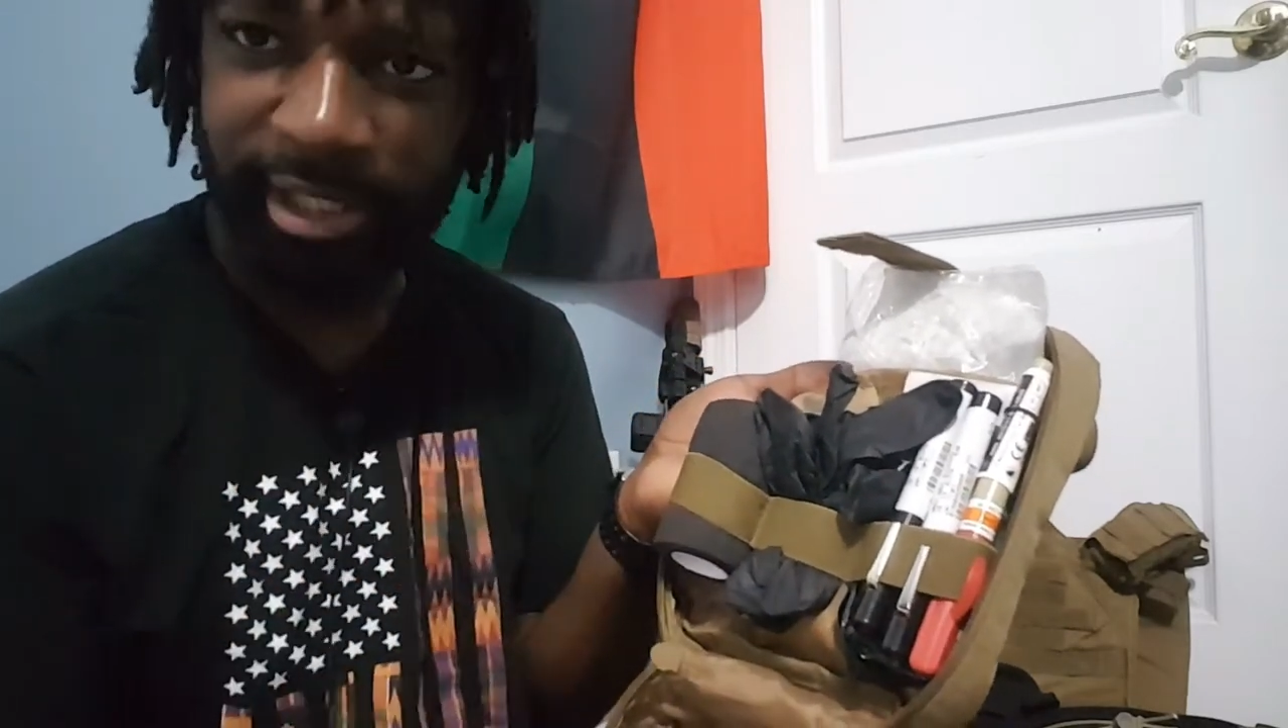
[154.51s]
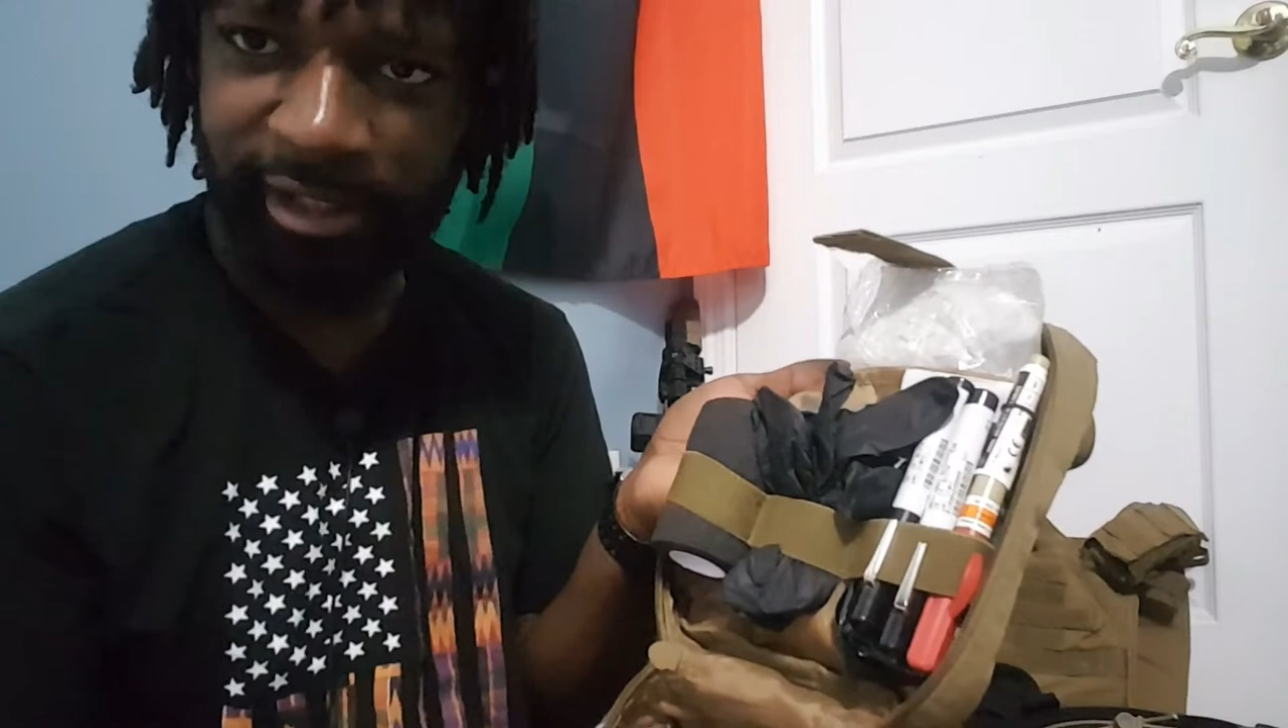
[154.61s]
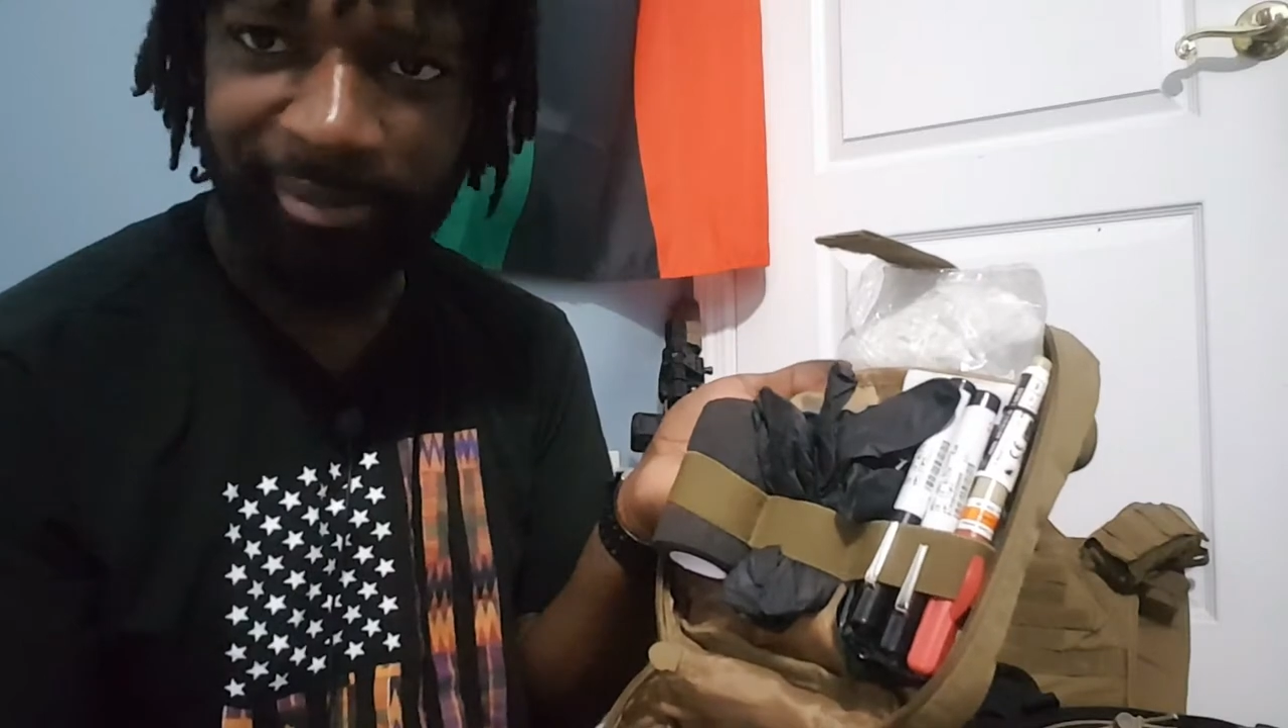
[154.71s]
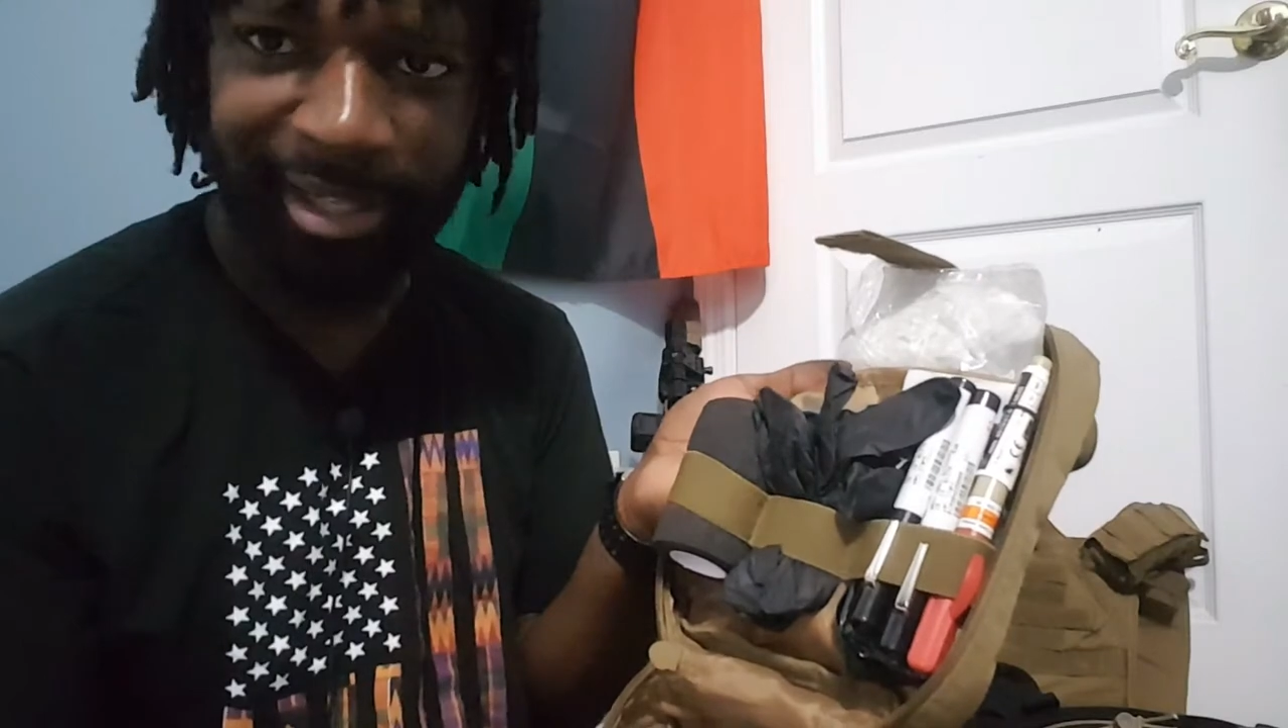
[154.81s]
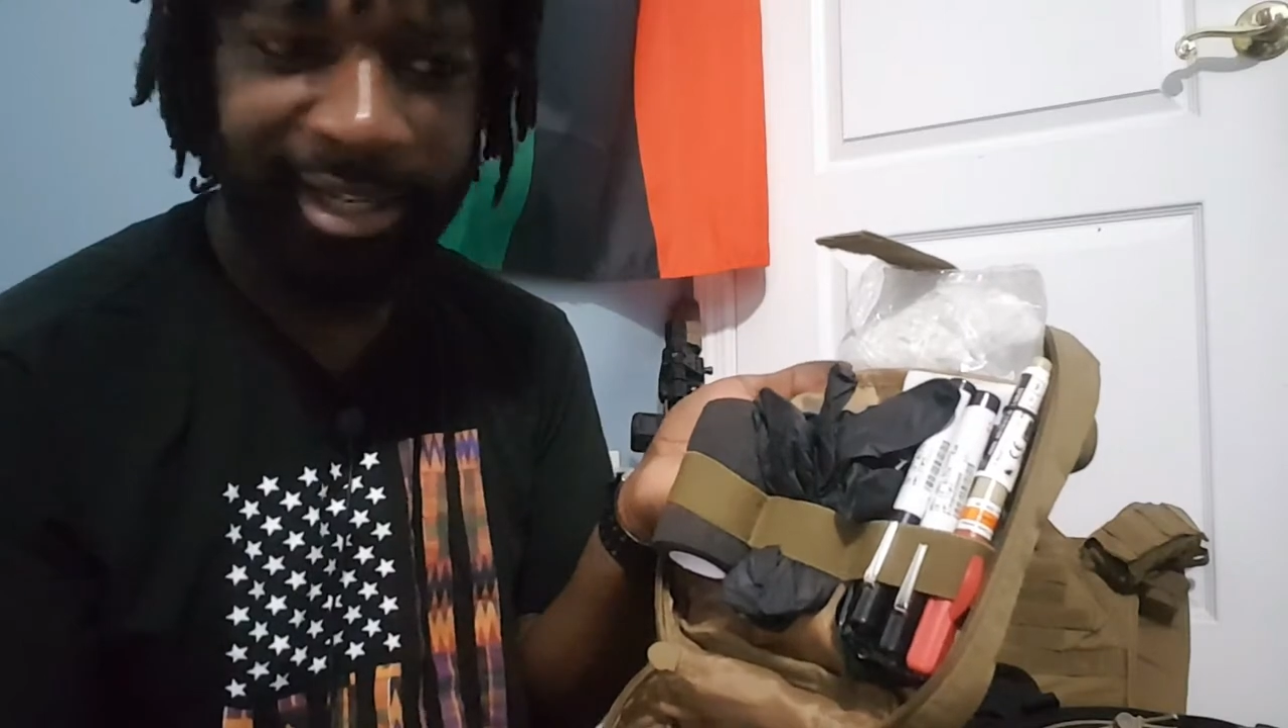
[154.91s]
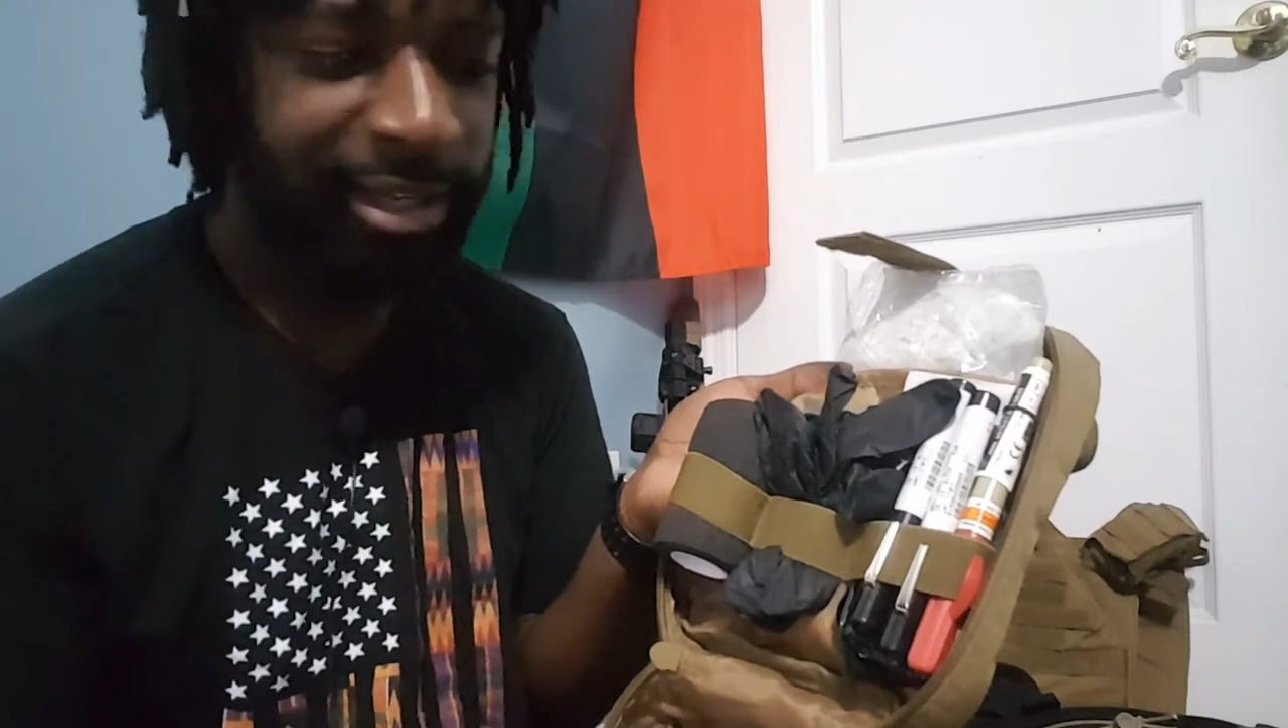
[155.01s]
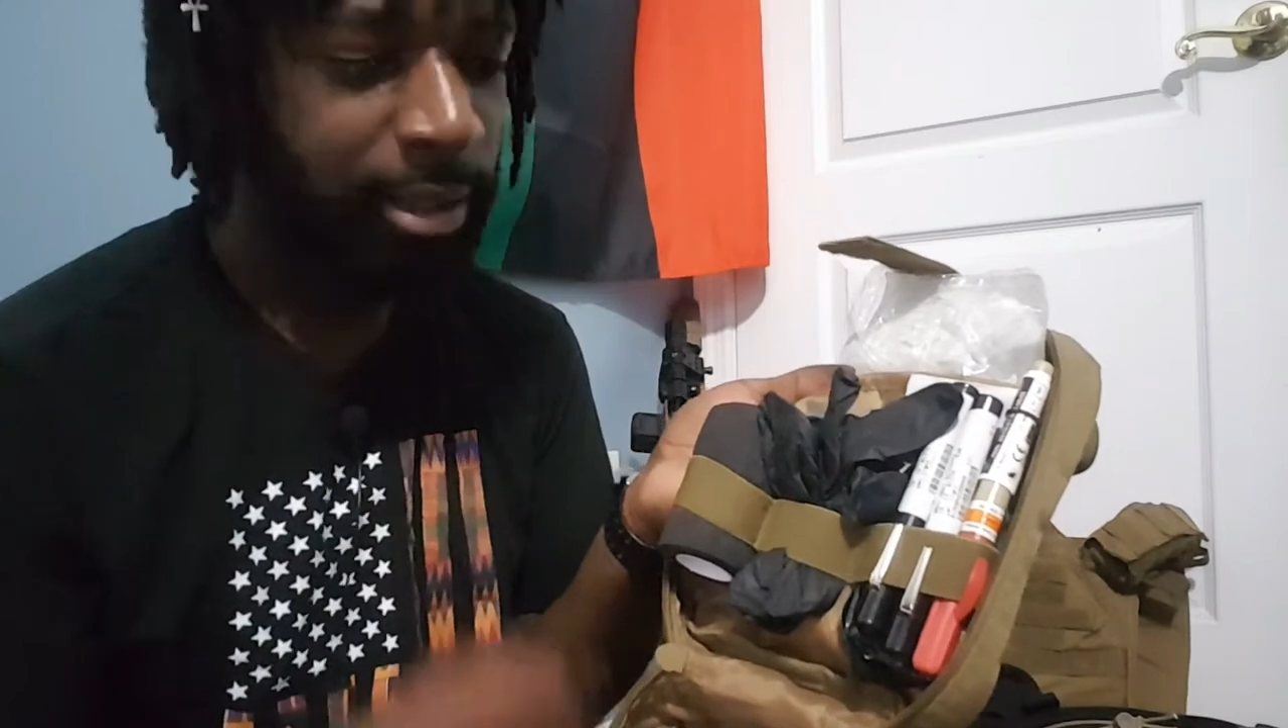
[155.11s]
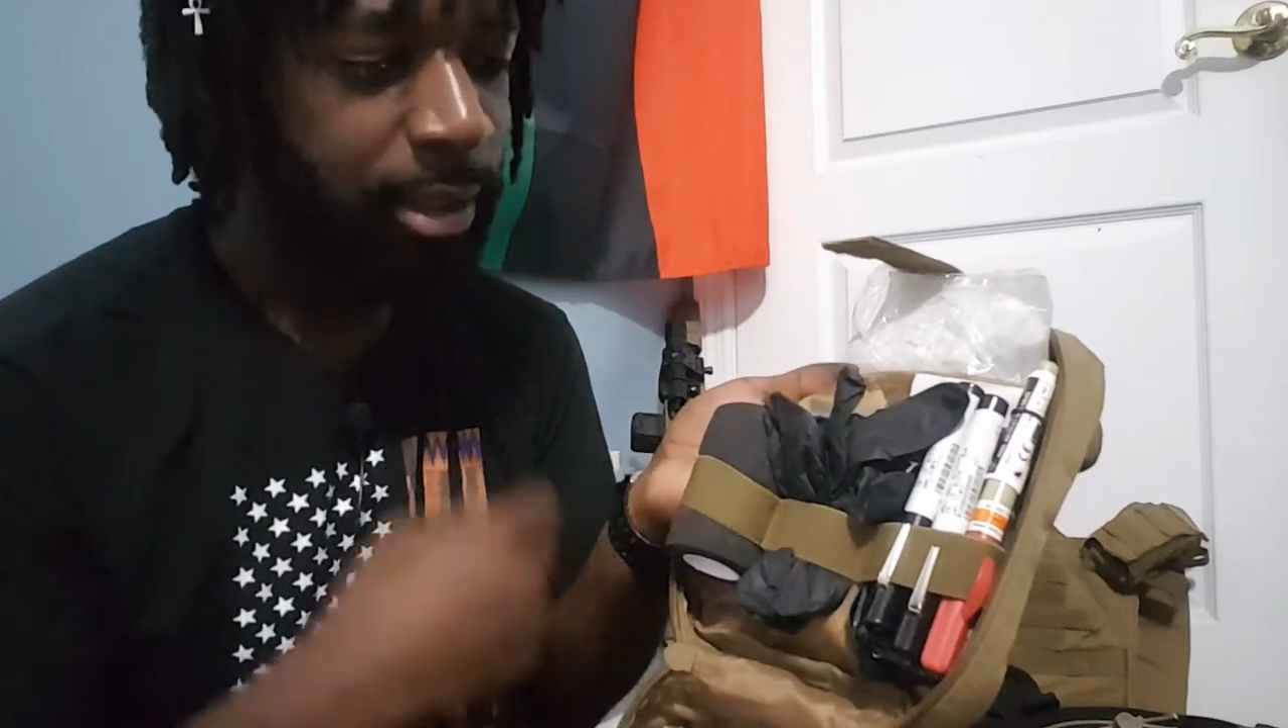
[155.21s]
love black,